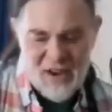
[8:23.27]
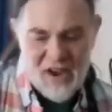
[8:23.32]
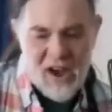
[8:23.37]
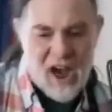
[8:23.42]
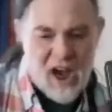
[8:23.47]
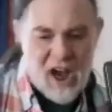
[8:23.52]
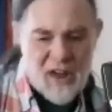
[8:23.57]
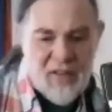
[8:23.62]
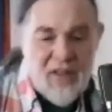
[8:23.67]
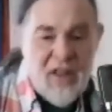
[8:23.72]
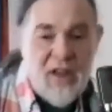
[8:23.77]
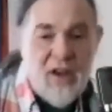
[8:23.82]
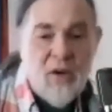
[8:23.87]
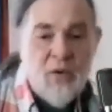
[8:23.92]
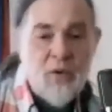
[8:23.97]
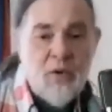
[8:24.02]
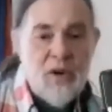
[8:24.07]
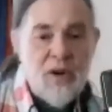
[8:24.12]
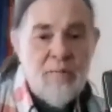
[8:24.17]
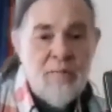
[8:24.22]
And the
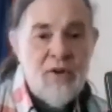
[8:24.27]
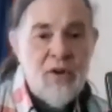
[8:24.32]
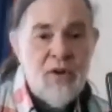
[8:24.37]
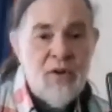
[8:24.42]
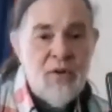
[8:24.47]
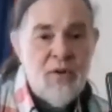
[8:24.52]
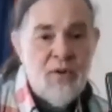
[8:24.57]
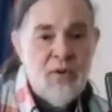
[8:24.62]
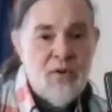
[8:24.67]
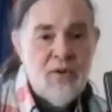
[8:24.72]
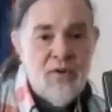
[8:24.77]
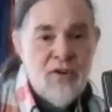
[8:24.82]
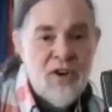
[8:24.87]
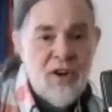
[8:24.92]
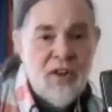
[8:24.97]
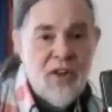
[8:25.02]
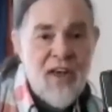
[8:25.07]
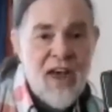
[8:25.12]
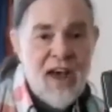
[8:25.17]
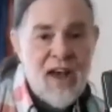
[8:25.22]
only
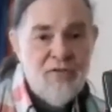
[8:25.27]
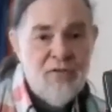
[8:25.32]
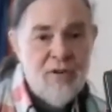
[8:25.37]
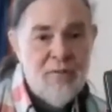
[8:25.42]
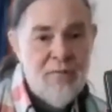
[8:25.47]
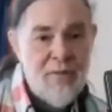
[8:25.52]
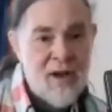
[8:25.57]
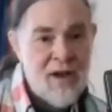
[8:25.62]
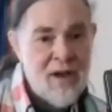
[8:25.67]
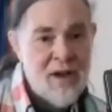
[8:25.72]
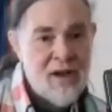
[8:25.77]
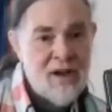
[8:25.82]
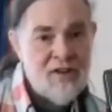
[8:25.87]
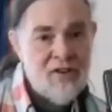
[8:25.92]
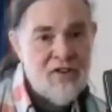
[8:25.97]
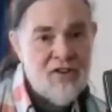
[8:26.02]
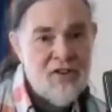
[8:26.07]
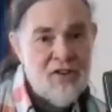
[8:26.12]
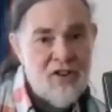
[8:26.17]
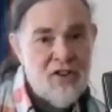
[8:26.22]
music that
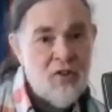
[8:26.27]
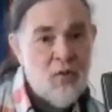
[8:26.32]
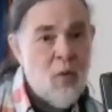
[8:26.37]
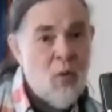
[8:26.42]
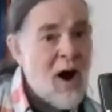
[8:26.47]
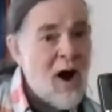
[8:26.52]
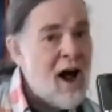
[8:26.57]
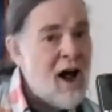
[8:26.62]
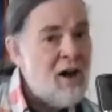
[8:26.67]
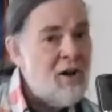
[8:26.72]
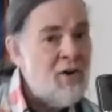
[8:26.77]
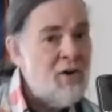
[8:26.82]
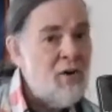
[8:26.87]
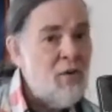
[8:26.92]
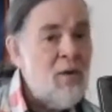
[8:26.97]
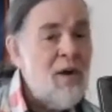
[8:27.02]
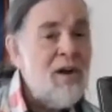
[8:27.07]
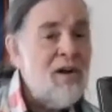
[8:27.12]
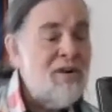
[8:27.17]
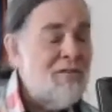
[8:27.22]
remains is while
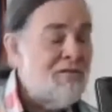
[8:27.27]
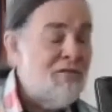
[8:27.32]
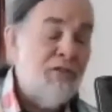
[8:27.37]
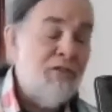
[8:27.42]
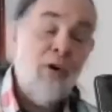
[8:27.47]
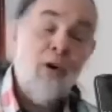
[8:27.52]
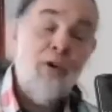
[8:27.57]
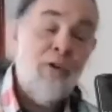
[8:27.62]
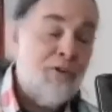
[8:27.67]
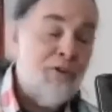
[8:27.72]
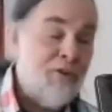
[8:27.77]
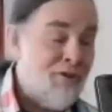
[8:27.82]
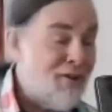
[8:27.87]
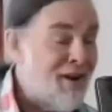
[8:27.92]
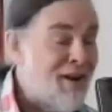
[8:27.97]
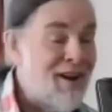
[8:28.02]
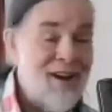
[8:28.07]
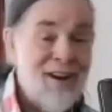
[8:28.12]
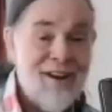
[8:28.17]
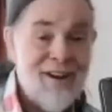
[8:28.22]
you're waiting for the
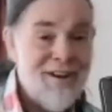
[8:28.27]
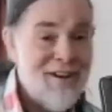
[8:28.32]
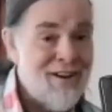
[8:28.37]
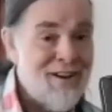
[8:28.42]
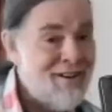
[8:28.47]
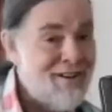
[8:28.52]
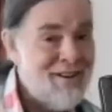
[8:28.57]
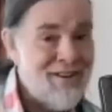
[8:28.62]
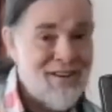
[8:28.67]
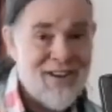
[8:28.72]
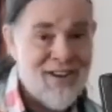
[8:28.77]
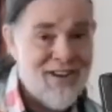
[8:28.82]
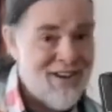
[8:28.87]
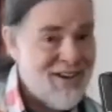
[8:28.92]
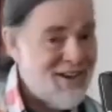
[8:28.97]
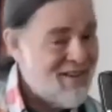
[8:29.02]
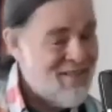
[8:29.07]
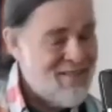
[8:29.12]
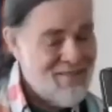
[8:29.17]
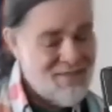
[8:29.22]
trains.
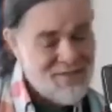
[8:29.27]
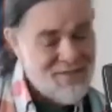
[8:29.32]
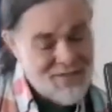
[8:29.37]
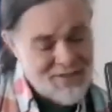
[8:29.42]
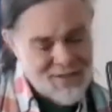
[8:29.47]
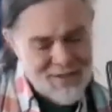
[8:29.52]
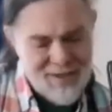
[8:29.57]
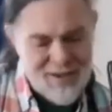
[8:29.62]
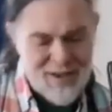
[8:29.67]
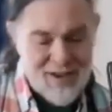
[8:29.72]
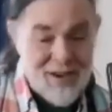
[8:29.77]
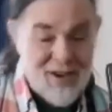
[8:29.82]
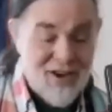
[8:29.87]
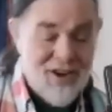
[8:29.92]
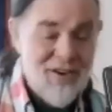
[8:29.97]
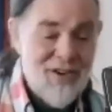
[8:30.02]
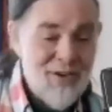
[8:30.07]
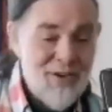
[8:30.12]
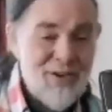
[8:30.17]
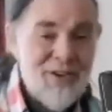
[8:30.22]

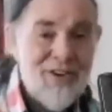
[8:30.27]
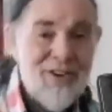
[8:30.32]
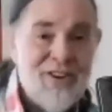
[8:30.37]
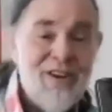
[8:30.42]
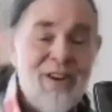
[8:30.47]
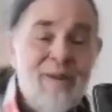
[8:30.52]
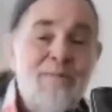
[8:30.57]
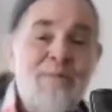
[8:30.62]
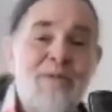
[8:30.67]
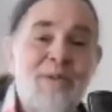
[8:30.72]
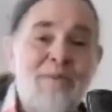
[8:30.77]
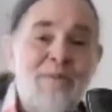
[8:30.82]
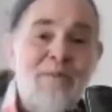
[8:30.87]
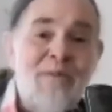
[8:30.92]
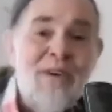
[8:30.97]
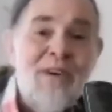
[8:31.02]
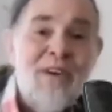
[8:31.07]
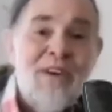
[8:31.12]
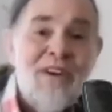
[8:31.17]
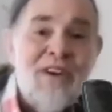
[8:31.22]
You can tip
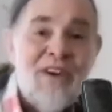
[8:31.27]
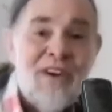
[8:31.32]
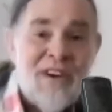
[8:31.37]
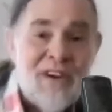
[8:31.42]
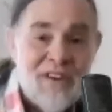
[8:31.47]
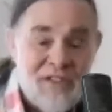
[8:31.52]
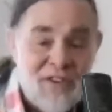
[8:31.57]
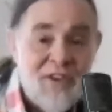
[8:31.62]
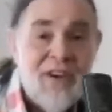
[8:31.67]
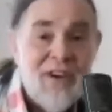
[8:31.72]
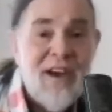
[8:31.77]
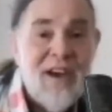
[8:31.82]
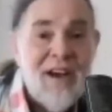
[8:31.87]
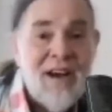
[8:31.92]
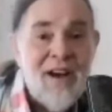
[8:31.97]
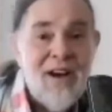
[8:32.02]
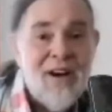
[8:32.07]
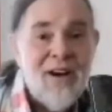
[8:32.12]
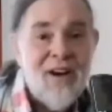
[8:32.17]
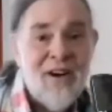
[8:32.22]
them if you
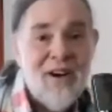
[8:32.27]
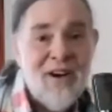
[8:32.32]
care.